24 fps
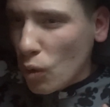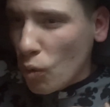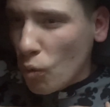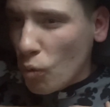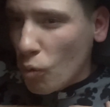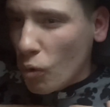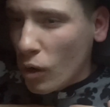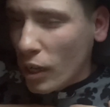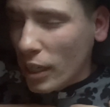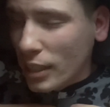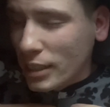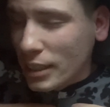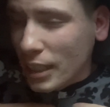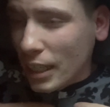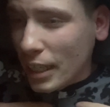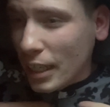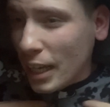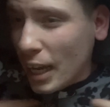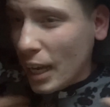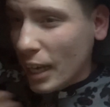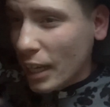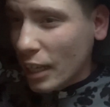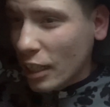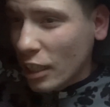might say,
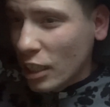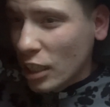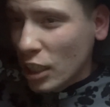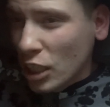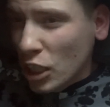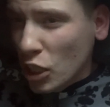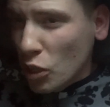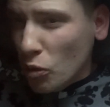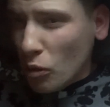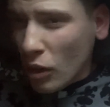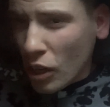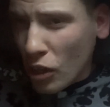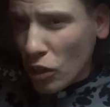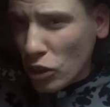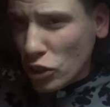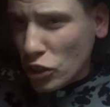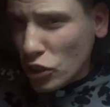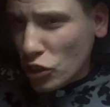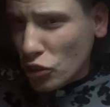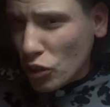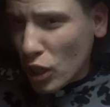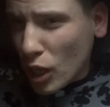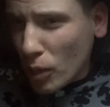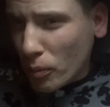hey, why don't
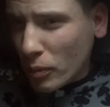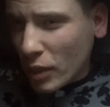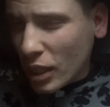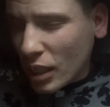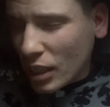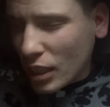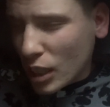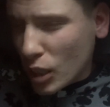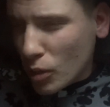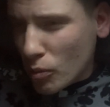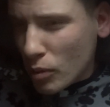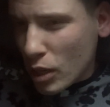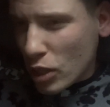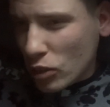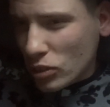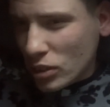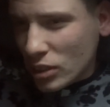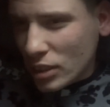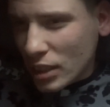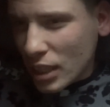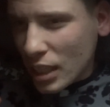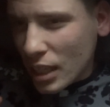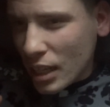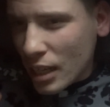you drop that? Come
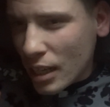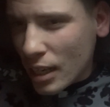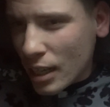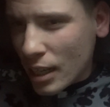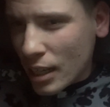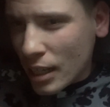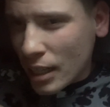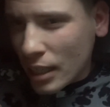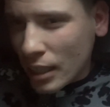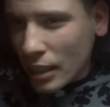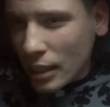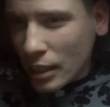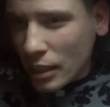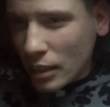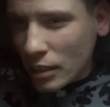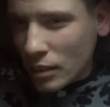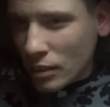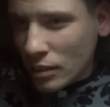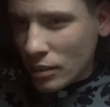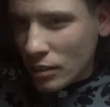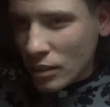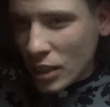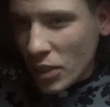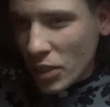outside.
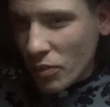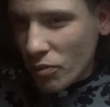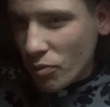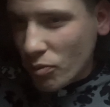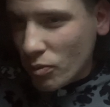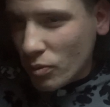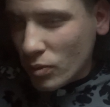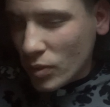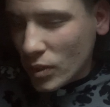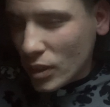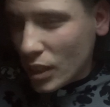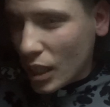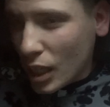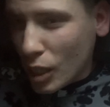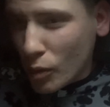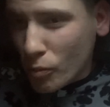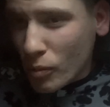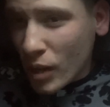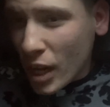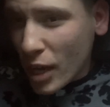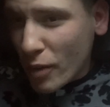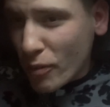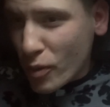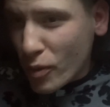And
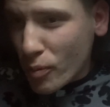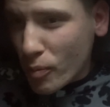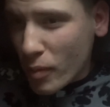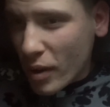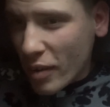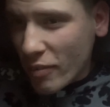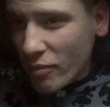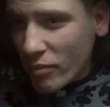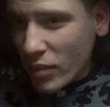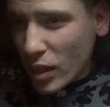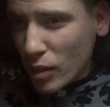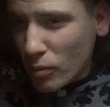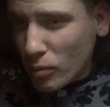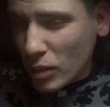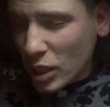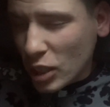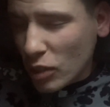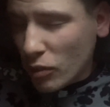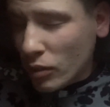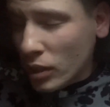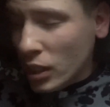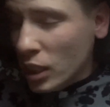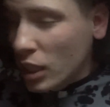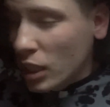I'm having my family
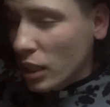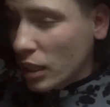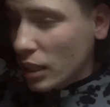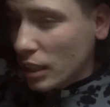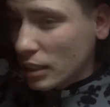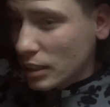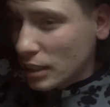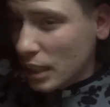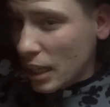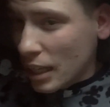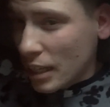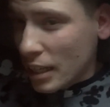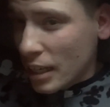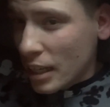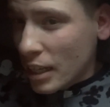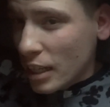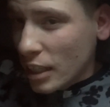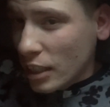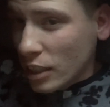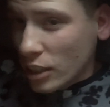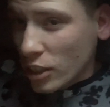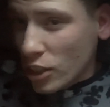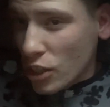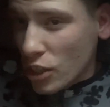over. Because then,
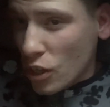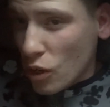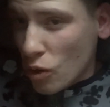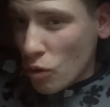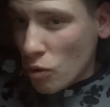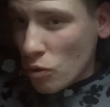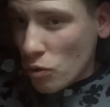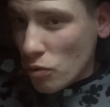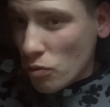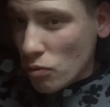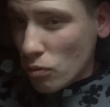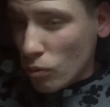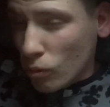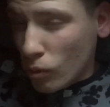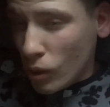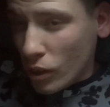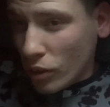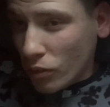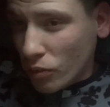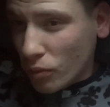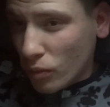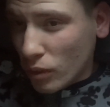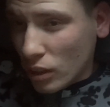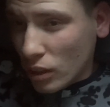you know,
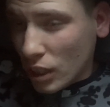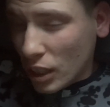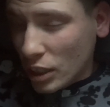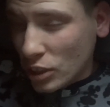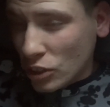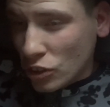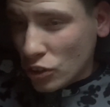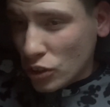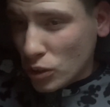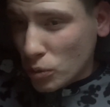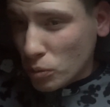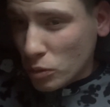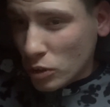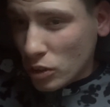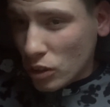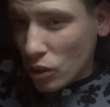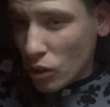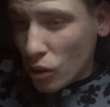with relationships, they're